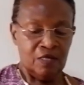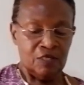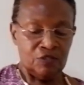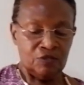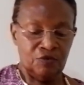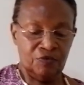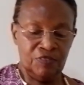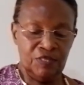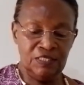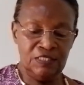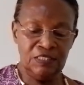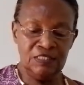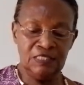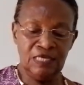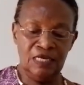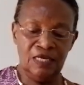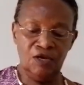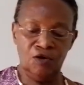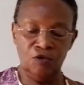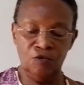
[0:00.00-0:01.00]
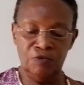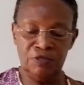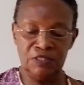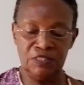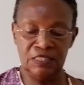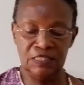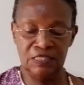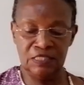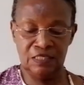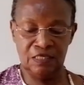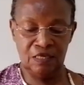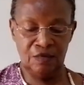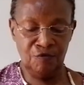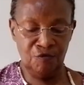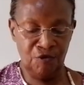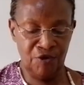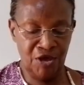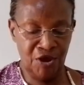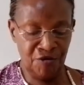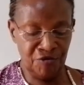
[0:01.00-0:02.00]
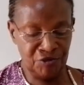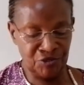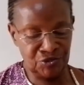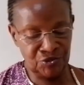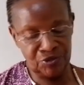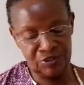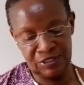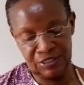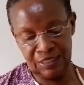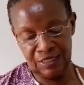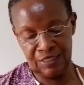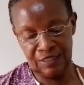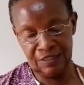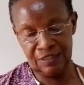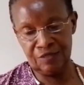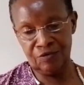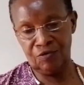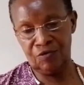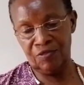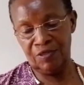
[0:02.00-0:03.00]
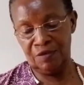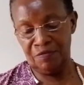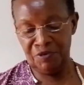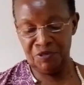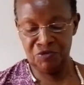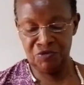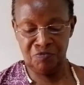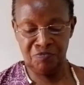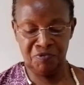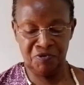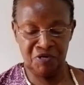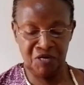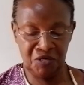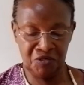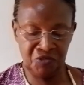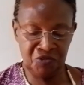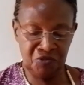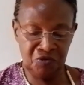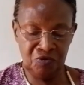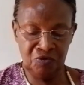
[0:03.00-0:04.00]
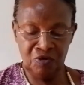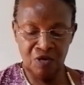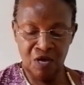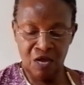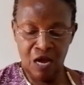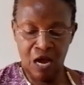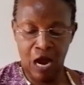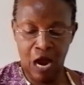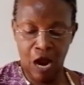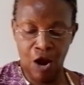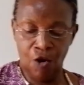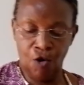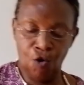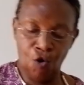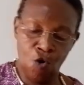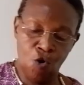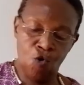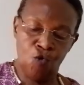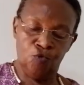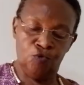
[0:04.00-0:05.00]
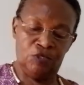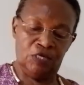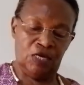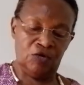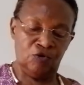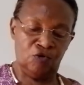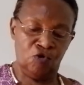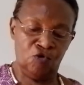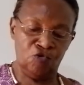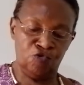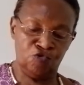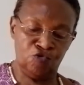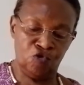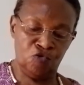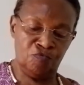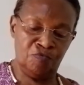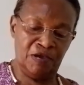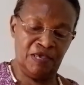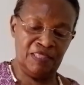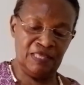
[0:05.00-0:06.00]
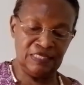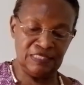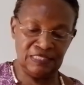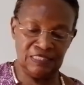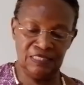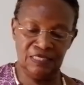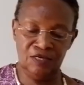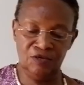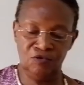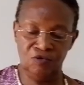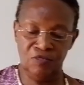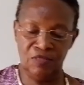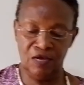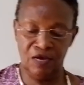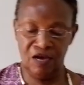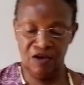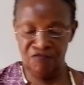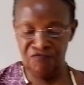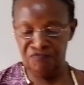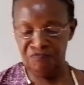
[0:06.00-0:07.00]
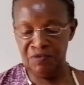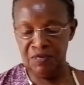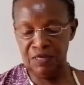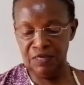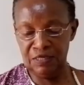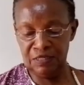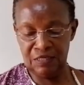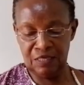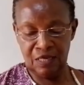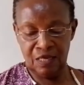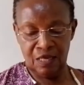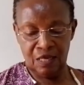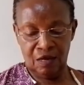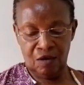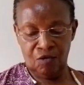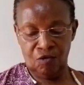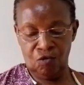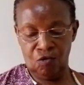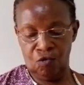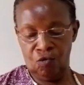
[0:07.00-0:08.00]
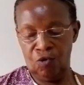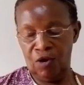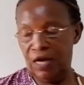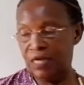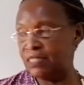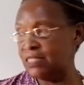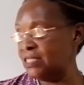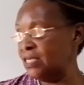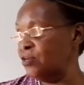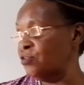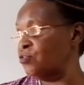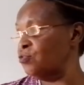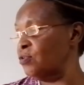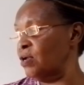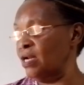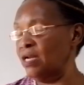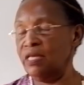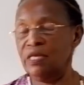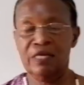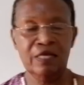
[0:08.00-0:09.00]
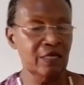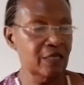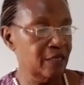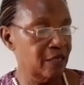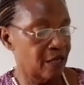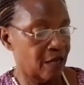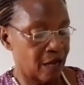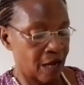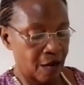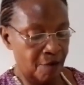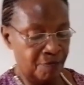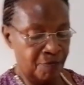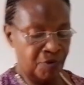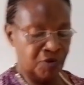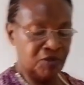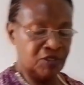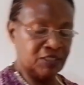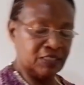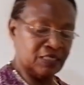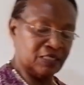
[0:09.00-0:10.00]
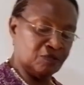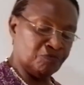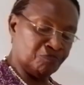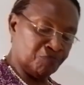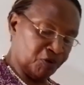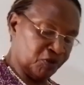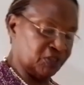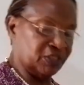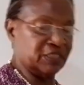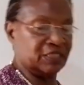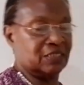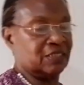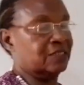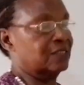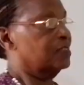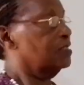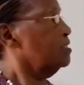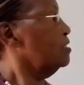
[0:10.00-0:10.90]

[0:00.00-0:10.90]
So this is an economic system where resources or the of production are owned and controlled by the state or the government or a centrally appointed body.